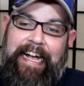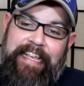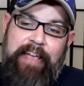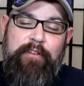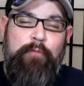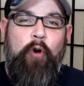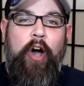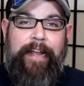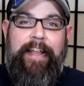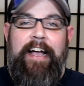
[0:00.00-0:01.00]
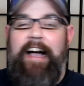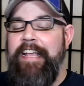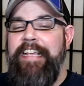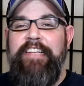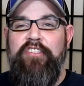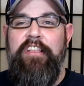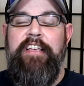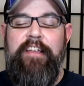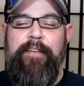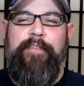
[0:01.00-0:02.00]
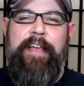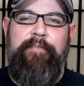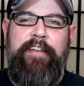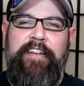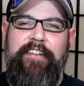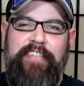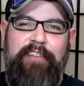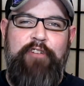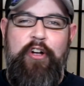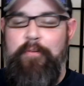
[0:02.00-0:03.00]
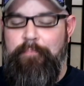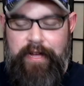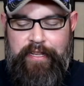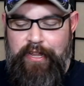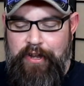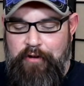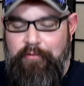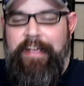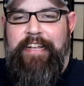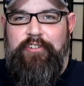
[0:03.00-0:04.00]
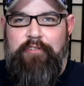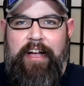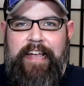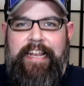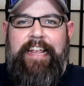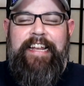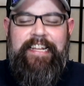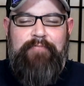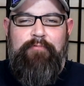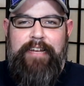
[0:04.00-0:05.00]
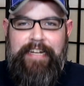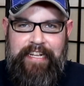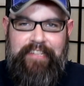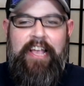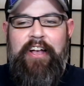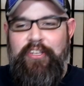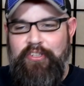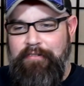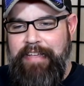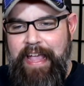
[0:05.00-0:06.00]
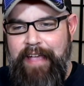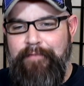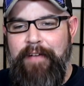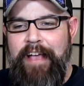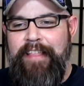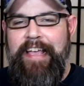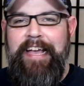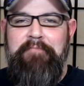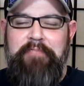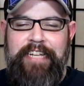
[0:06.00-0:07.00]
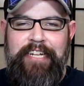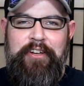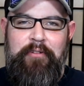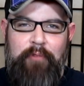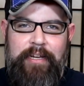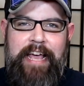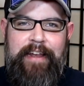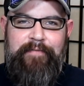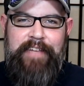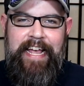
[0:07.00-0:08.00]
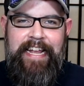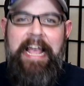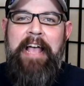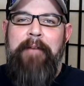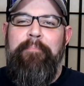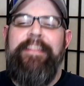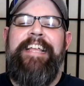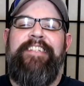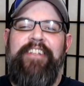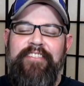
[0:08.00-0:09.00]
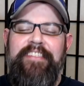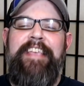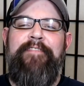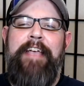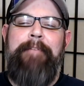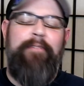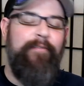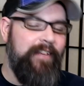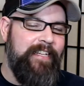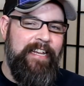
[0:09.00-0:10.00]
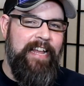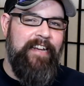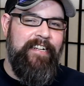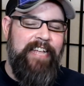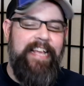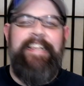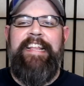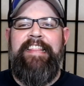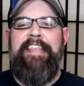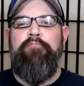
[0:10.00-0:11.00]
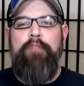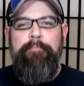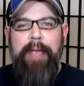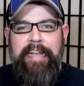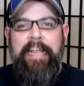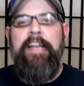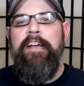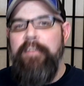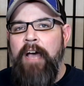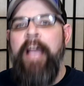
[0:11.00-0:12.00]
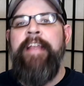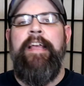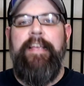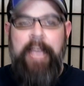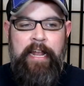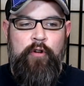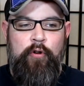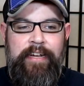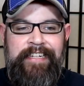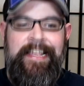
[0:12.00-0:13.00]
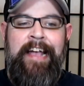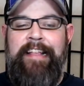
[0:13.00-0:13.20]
I give it a 1. I easily could have given it a 0, but it tried. It is what it is. So I gave the head and retention a 1 out of 10, but that does leave a perfect 10 out of 10 in the remaining 9 categories.